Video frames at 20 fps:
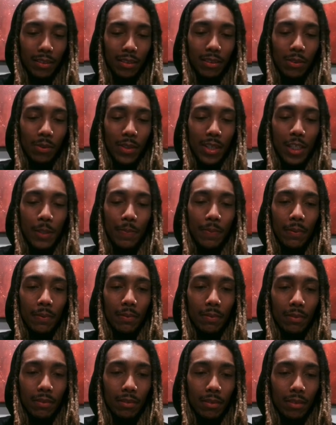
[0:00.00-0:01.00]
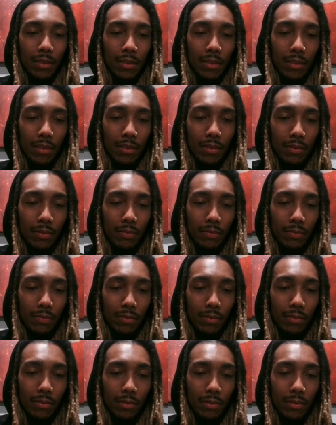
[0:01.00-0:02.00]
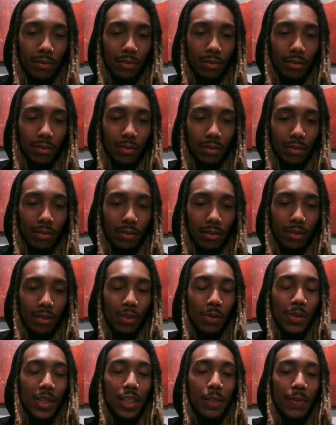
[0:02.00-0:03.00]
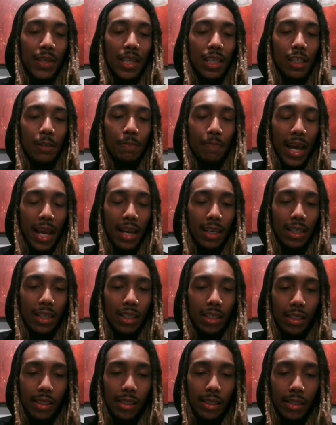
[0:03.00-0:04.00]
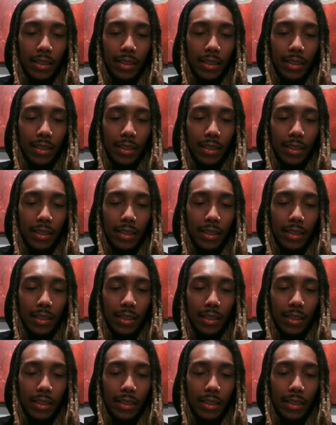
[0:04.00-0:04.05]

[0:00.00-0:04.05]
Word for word: We it's my first time hearing that. We speak Spanish.